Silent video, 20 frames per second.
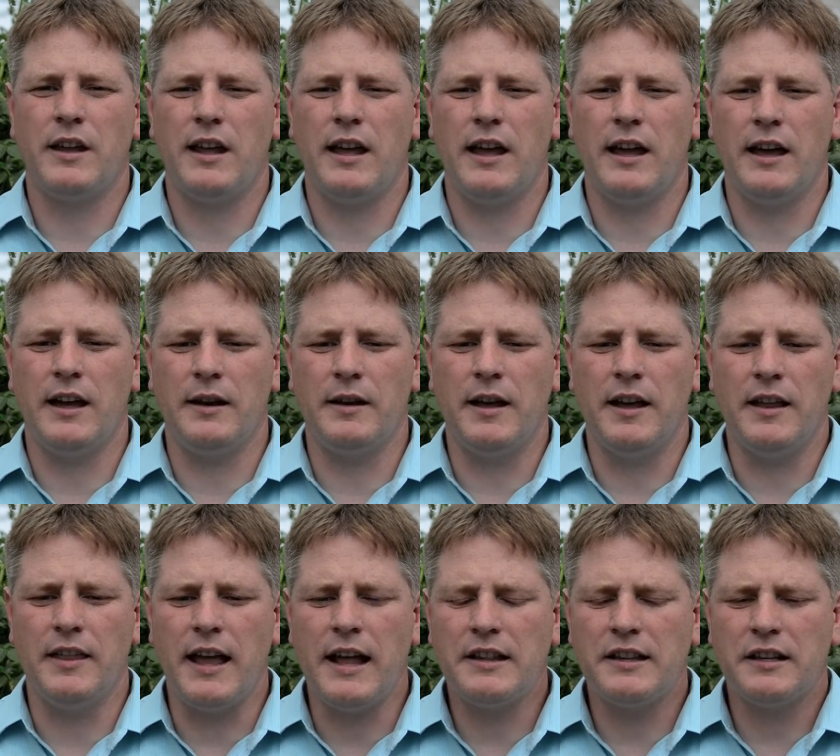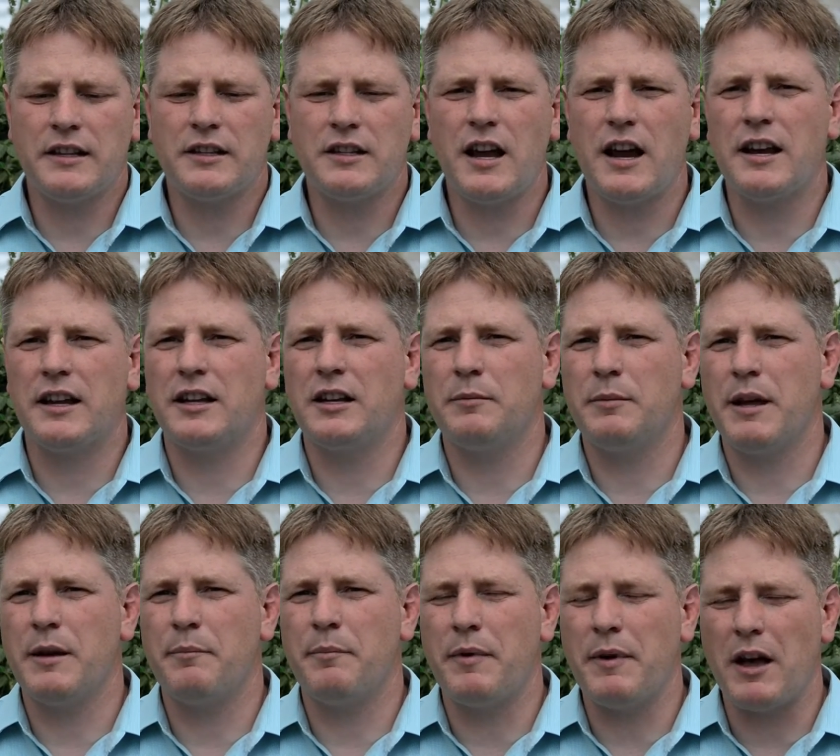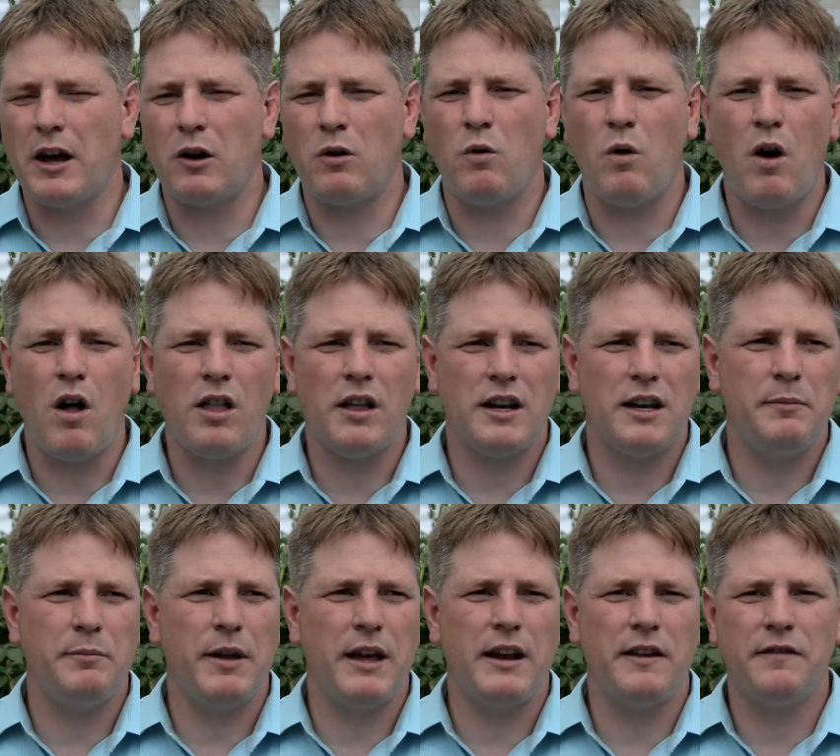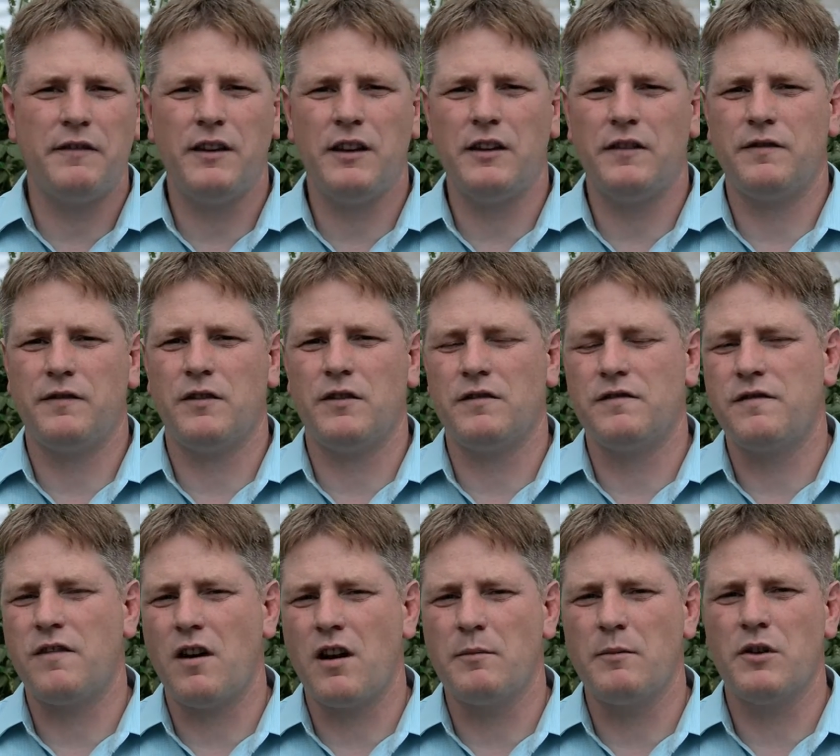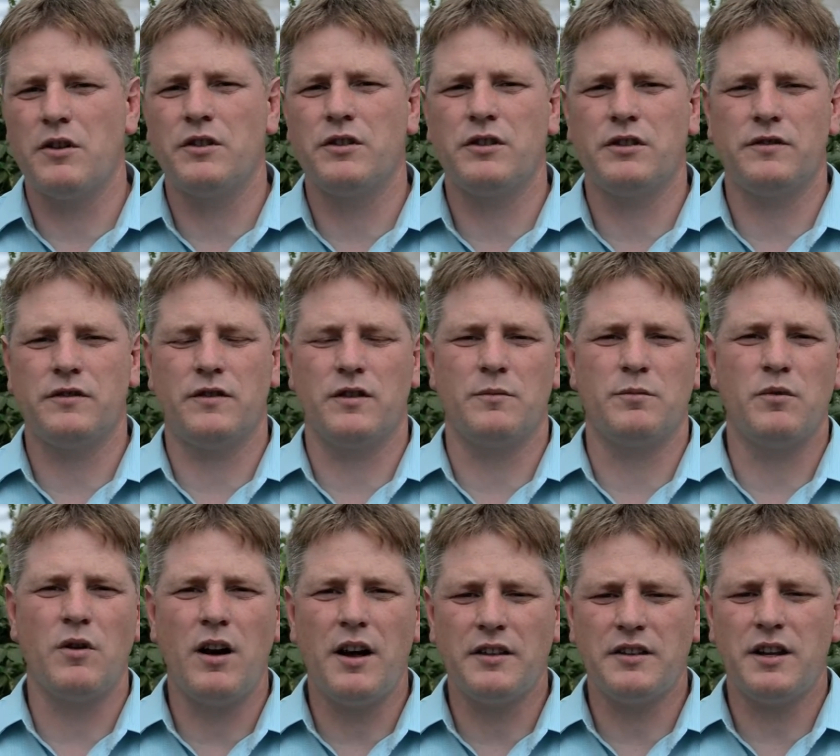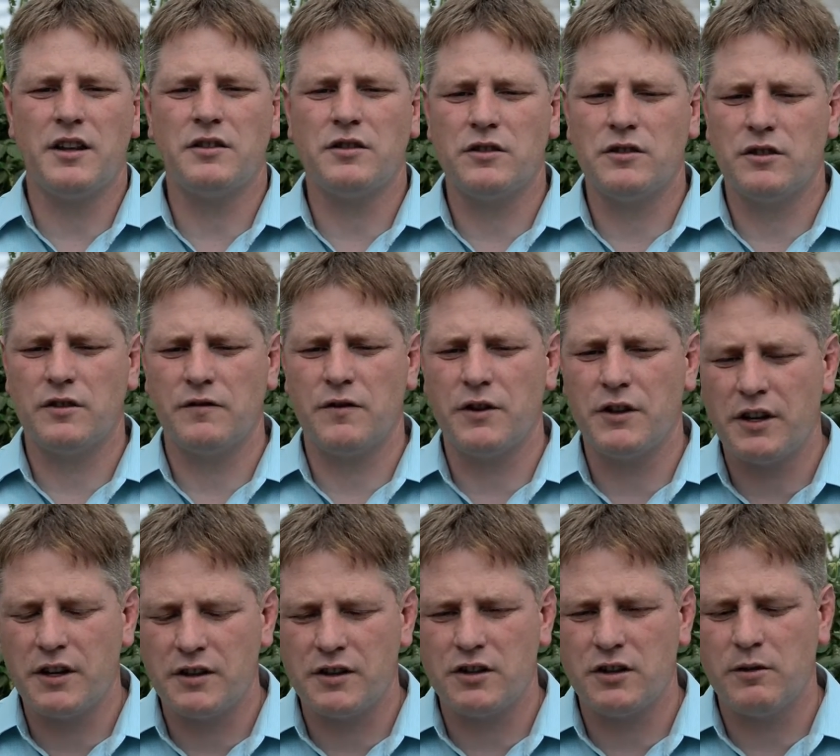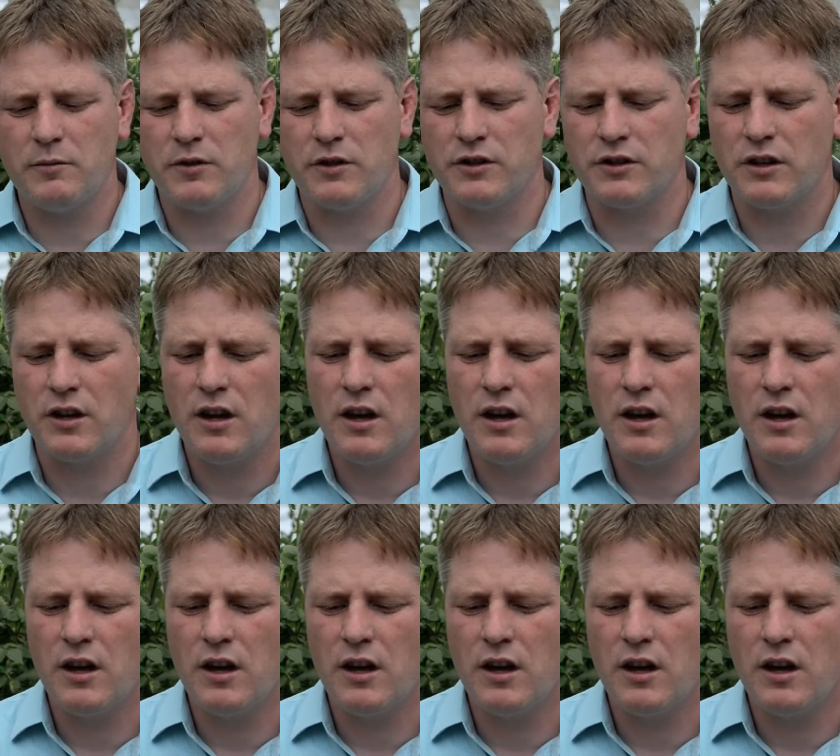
And, and that's exciting. It'll be a, a quality benefit for farmers, for processors, and for the consumers.